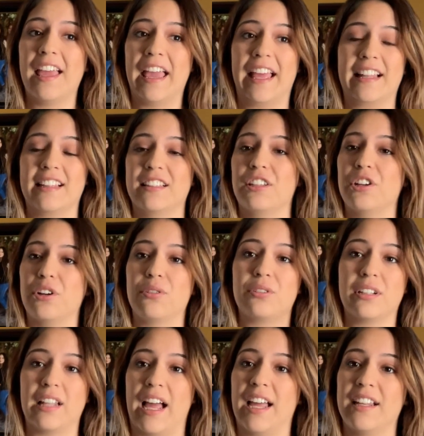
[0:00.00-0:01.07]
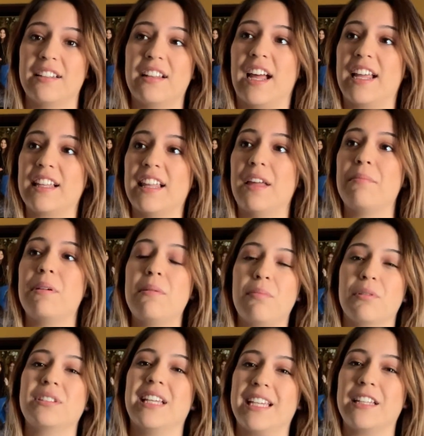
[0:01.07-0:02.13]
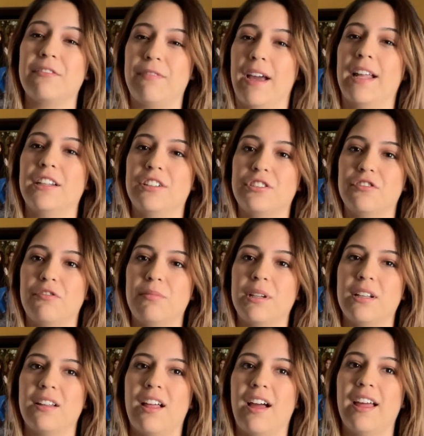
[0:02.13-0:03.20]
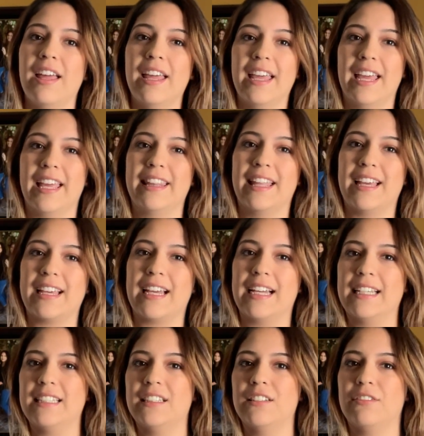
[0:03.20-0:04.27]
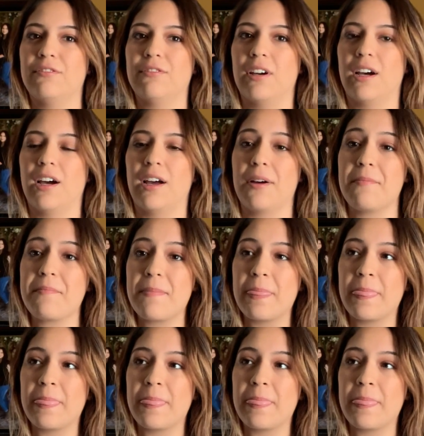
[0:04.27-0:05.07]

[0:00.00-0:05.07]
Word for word: And, you know, I, I let people take advantage of me a lot, and that kind of uh,